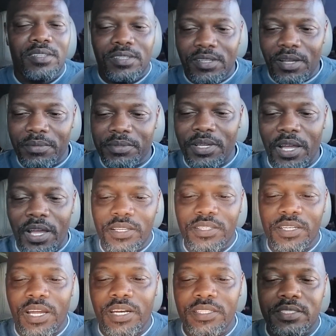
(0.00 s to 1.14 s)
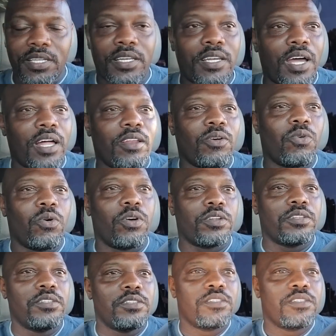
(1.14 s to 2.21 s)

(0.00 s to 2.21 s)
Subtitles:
Yep, guys, I got a $10 order.